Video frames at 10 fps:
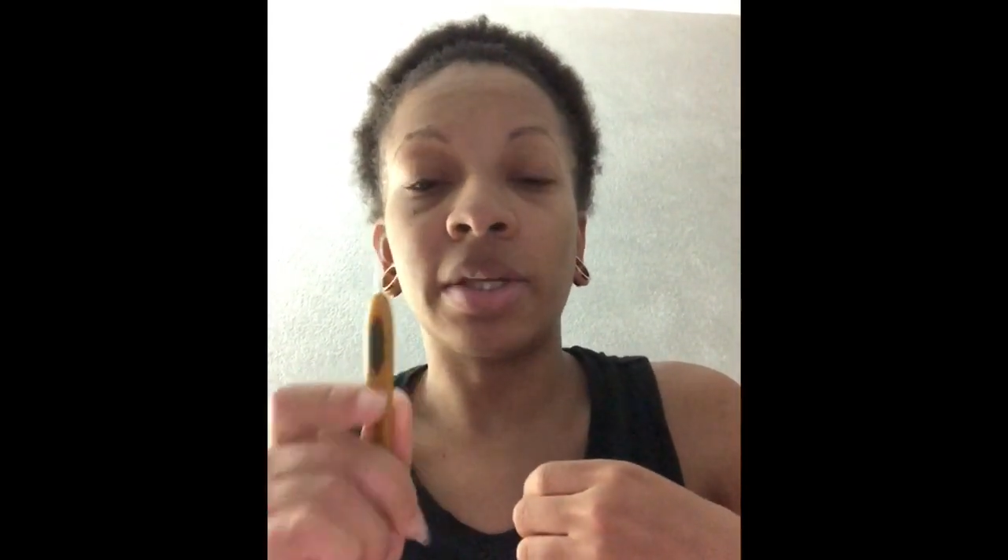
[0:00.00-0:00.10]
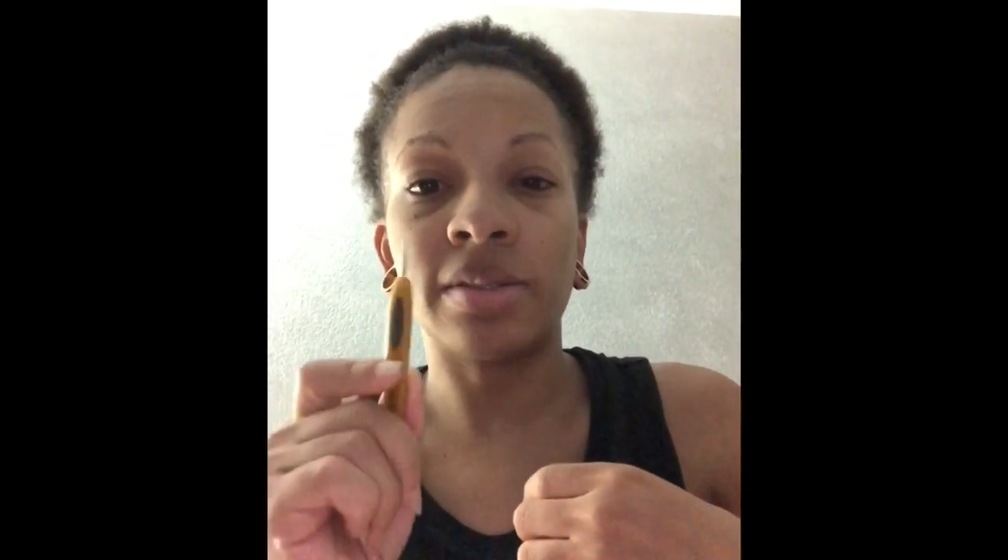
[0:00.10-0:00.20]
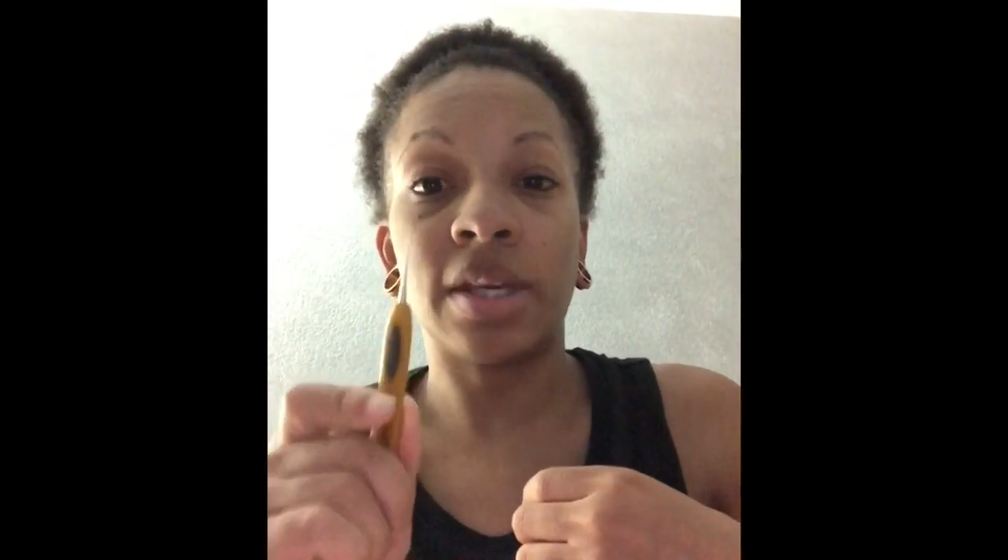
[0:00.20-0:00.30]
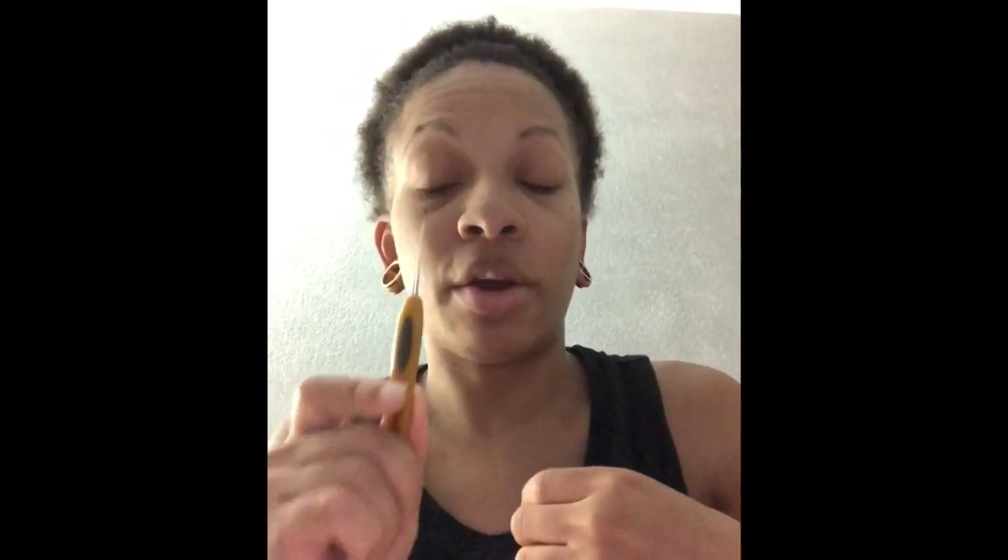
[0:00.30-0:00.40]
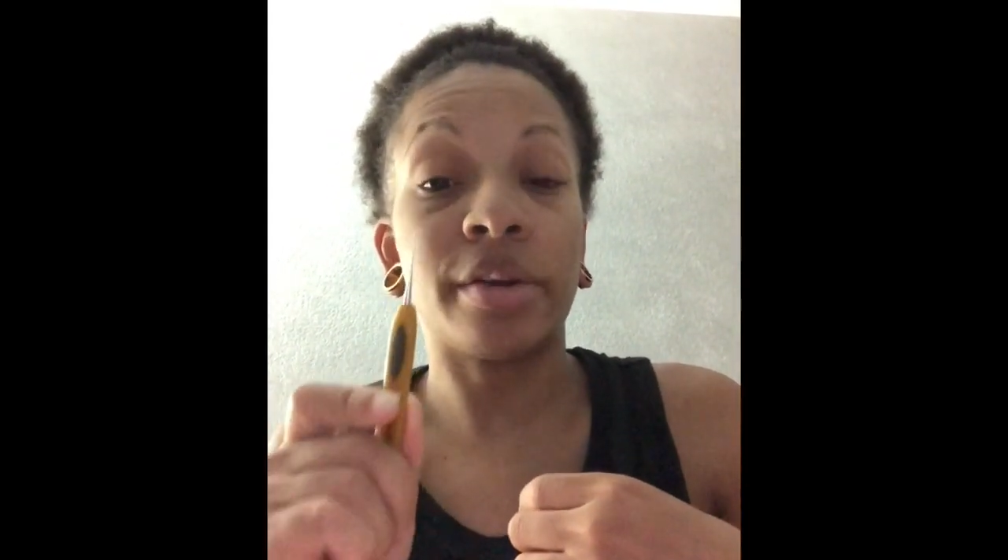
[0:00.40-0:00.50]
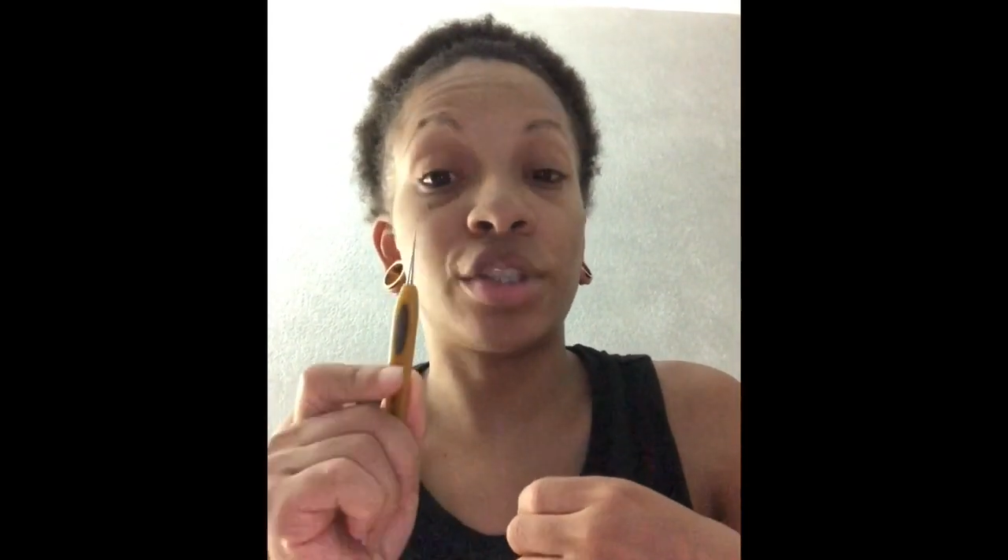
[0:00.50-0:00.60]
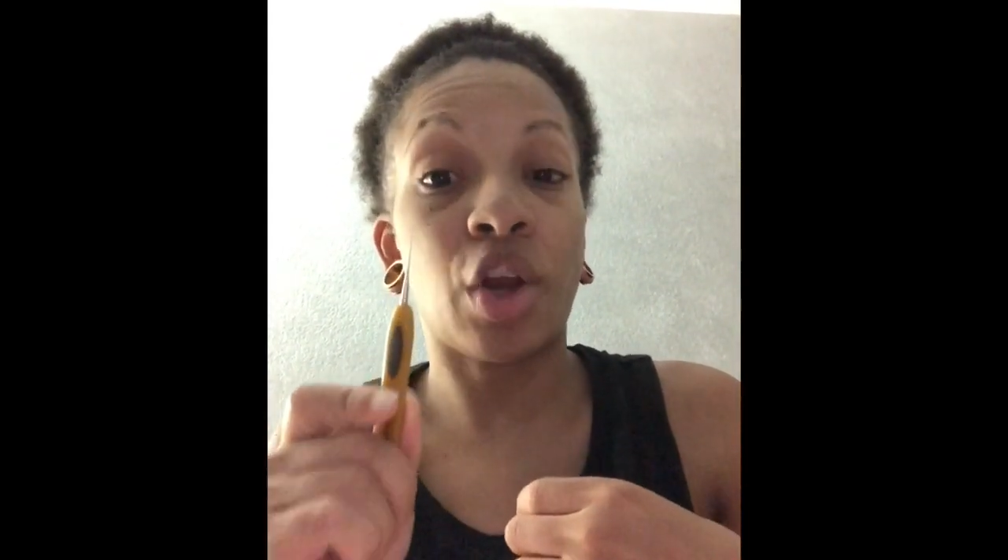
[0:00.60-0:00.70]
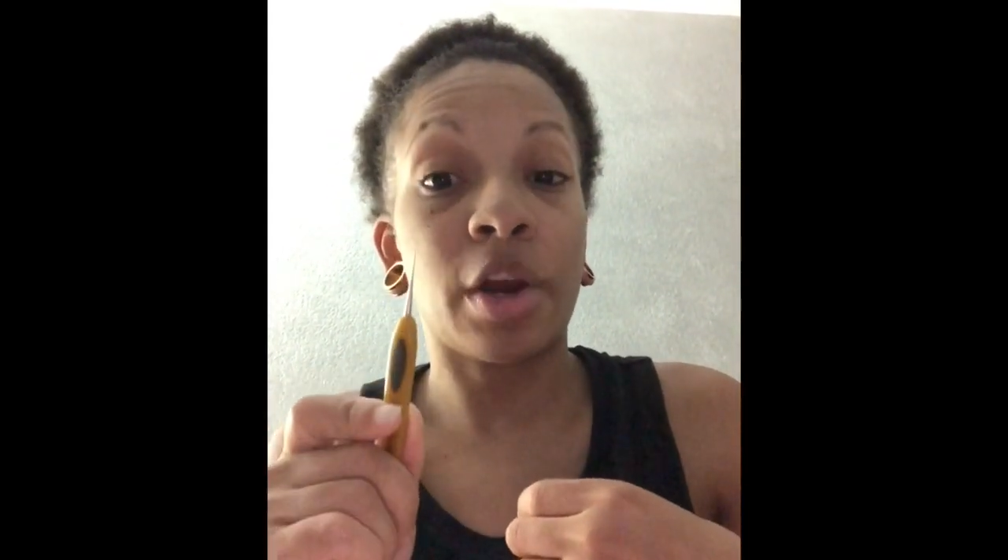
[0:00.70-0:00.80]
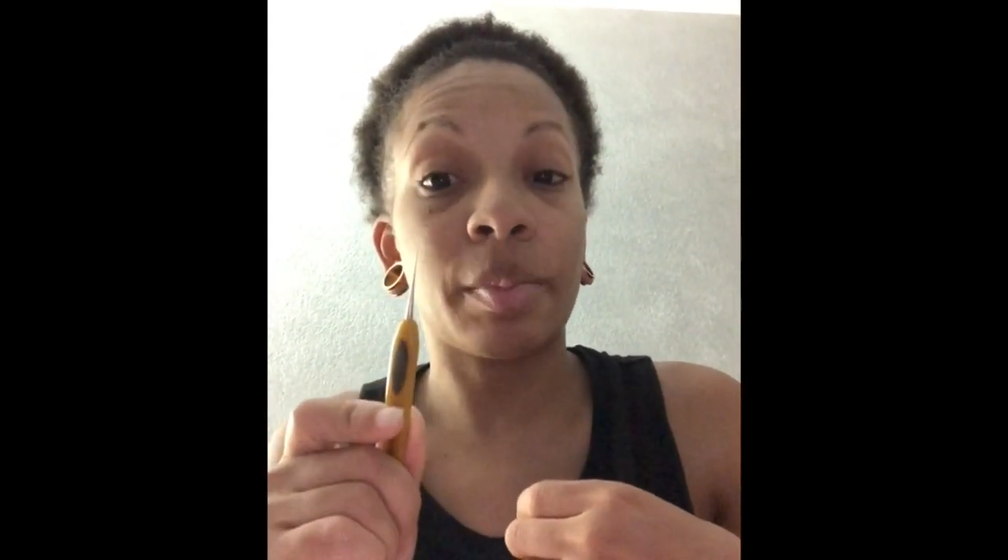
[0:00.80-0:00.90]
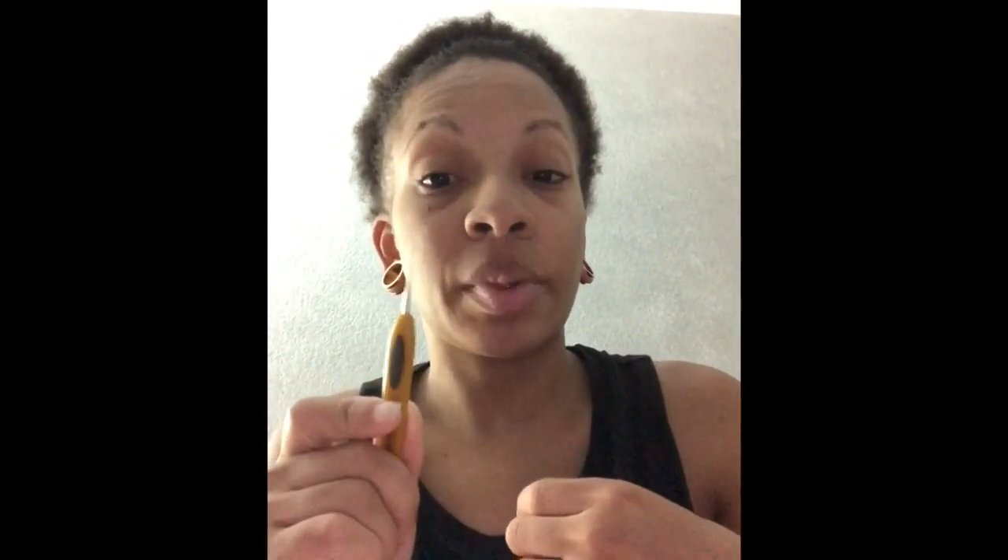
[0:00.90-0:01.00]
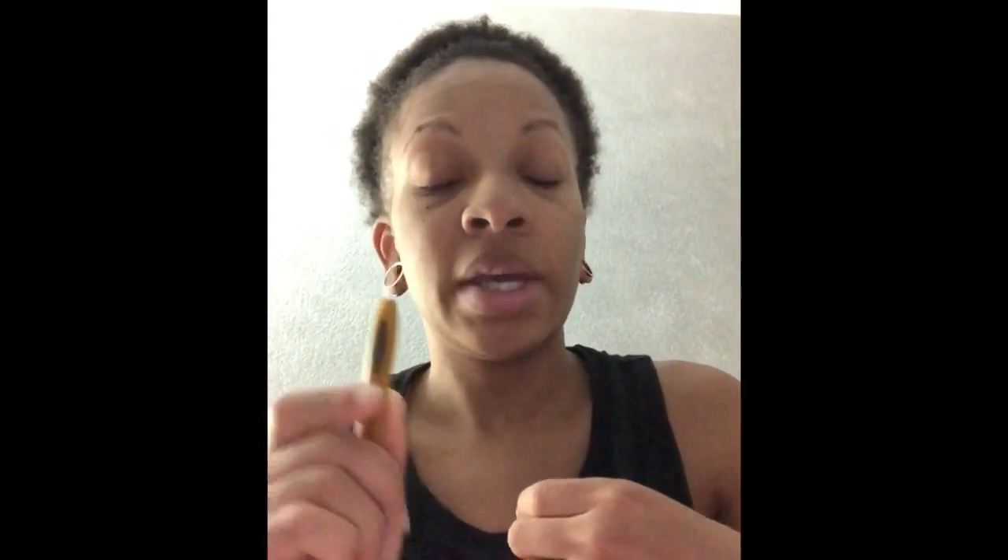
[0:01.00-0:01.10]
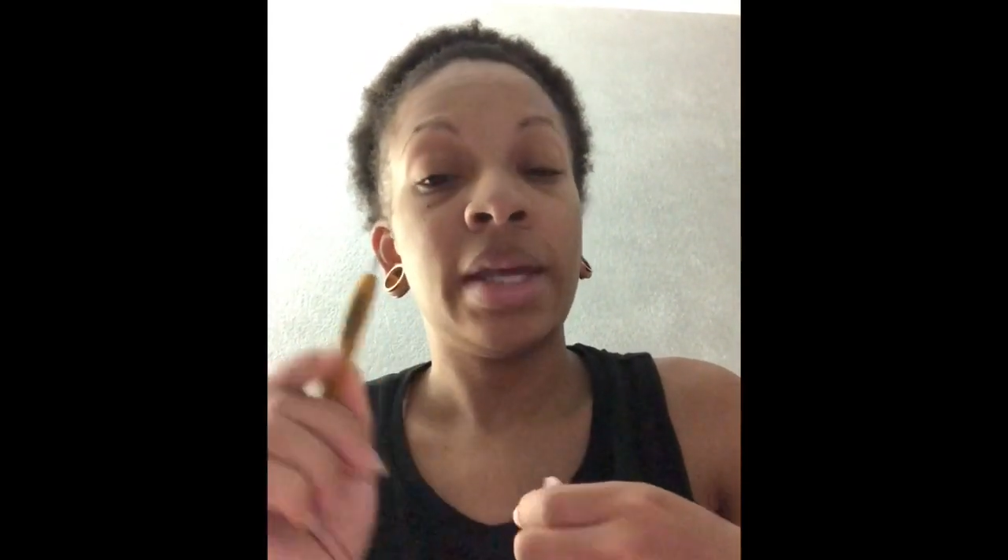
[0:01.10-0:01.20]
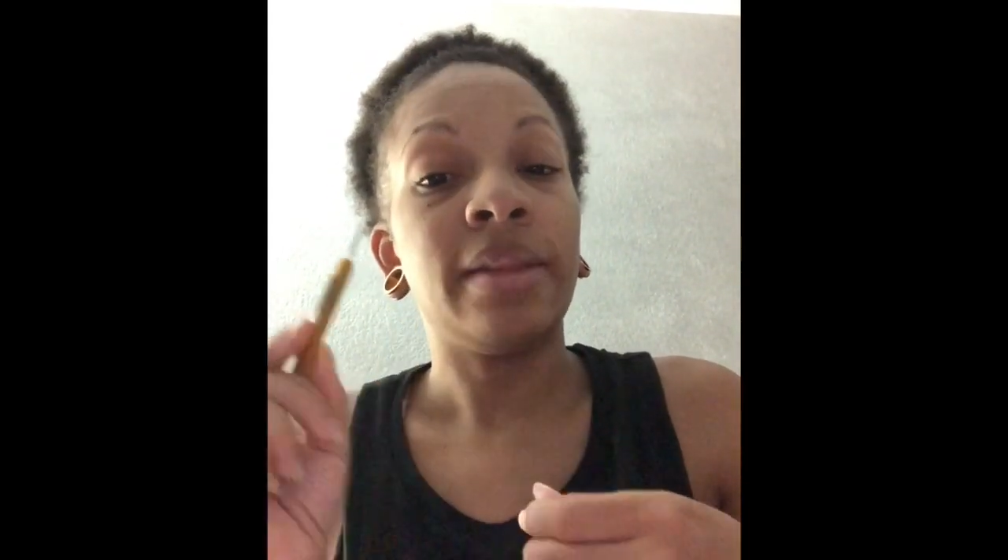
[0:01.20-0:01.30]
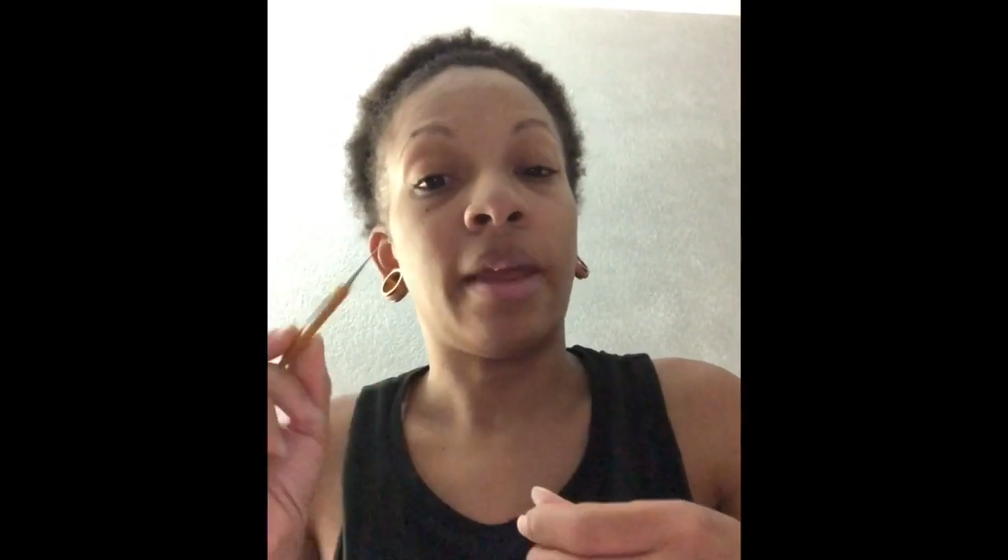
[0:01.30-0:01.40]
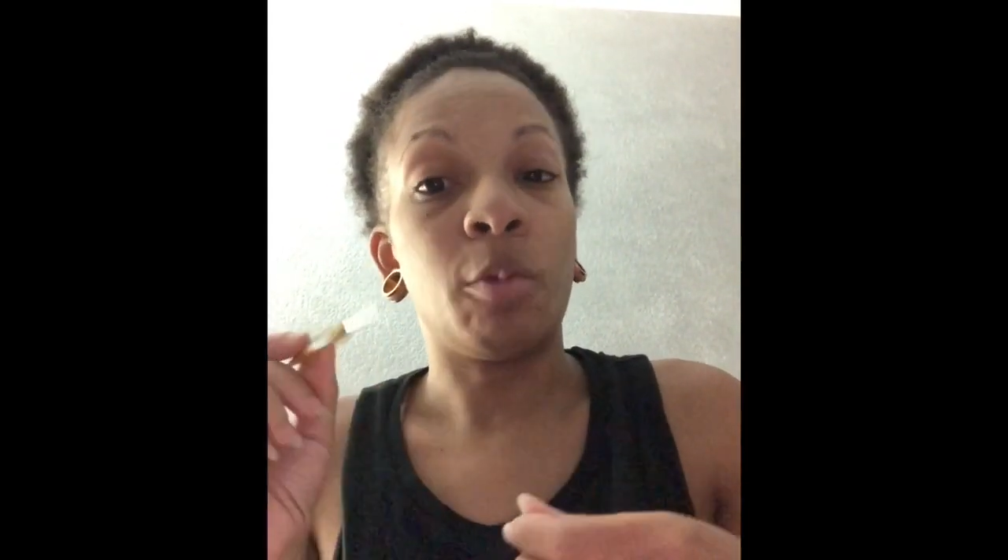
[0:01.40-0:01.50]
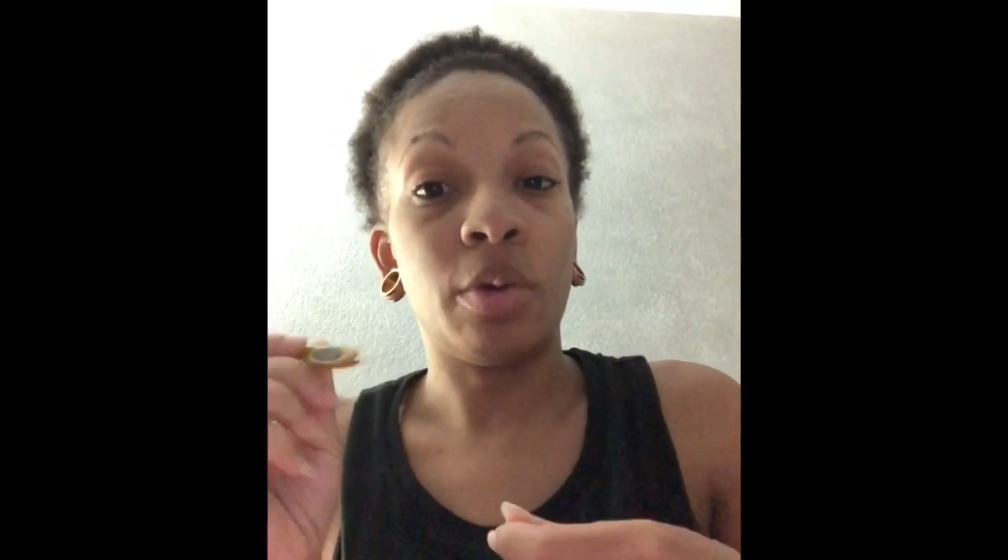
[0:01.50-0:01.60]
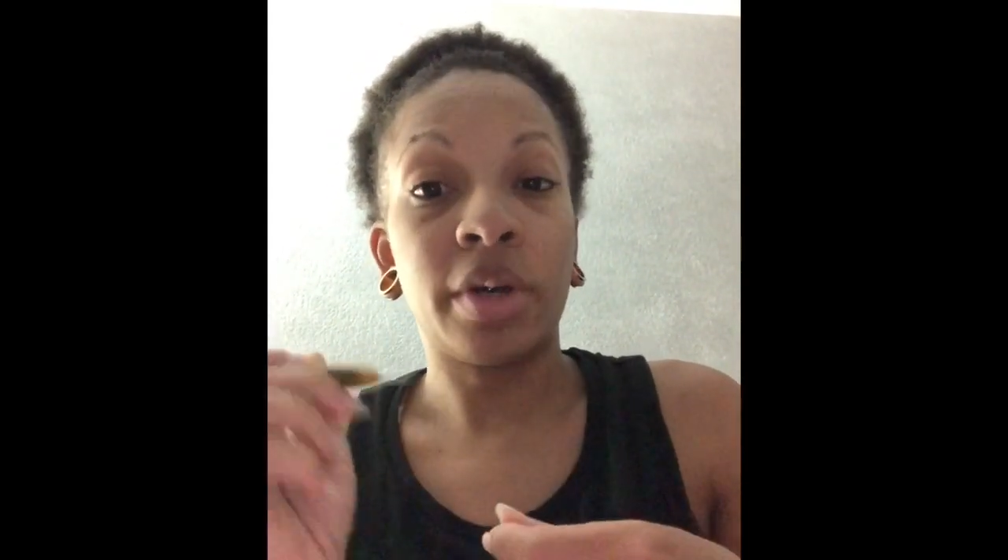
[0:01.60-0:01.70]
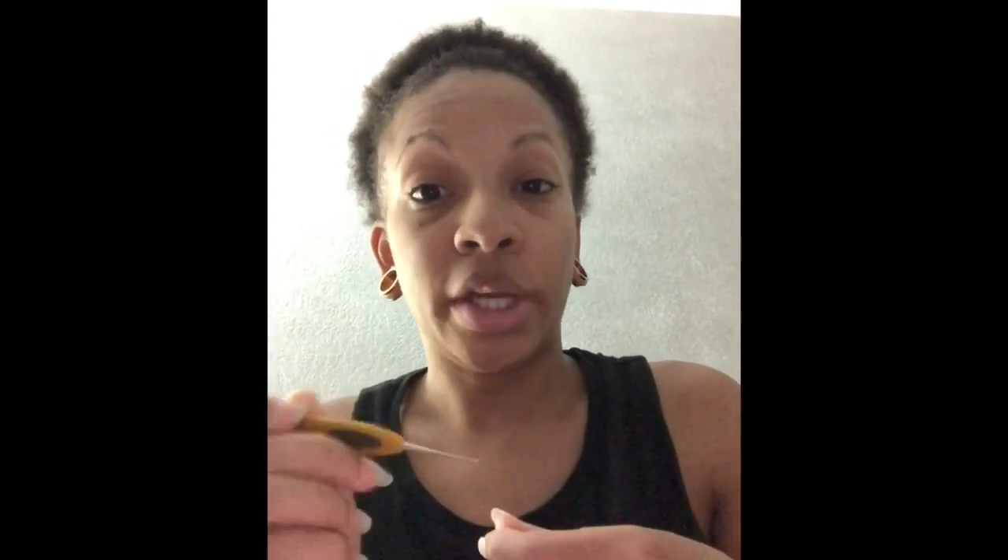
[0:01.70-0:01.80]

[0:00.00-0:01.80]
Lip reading: and we could enjoy